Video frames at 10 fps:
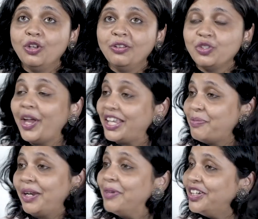So
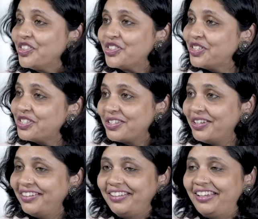experimentation is
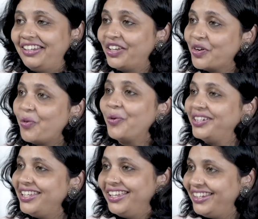like a core
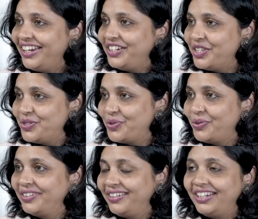DNA at Dunzo,
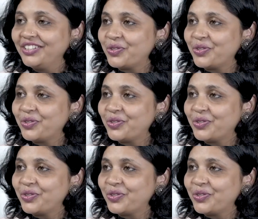right?